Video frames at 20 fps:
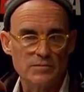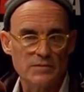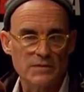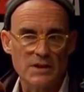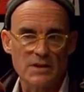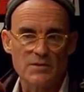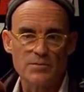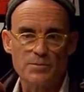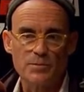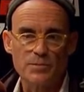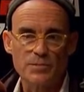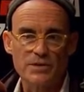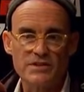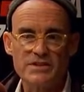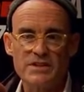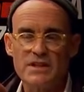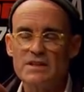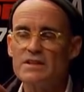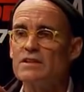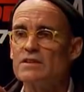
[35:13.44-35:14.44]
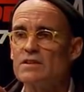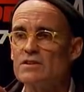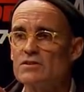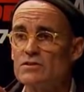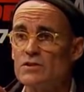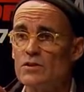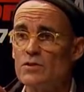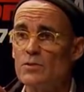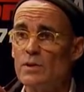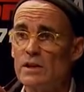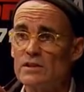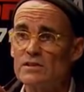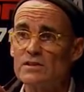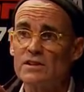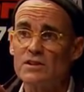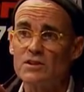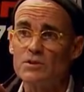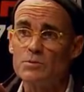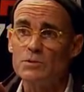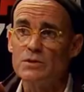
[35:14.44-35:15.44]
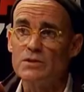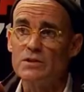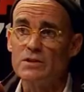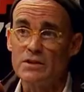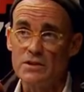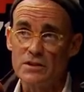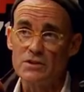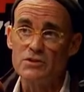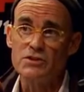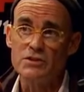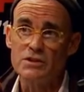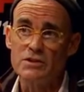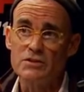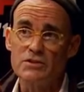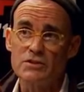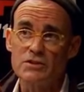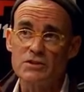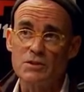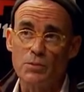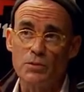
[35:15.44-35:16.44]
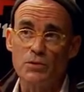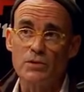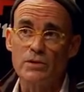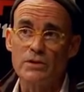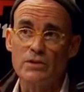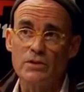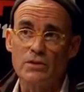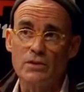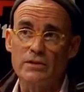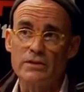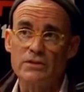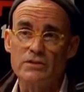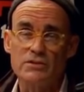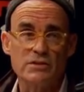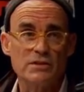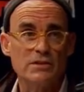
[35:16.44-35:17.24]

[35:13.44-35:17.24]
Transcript: kind of presenting this to the wrestling community that she's supported all these